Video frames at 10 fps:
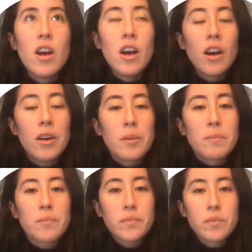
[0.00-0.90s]

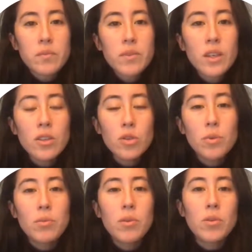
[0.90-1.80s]
to
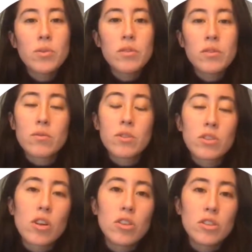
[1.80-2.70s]
promote
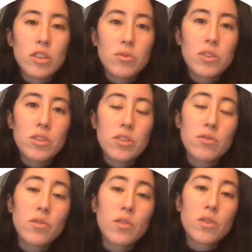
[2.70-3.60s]
technology and research
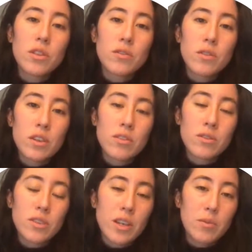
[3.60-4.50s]
for
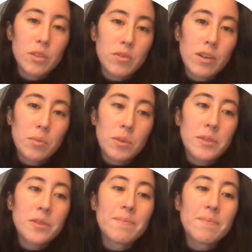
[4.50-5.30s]
sustainable development.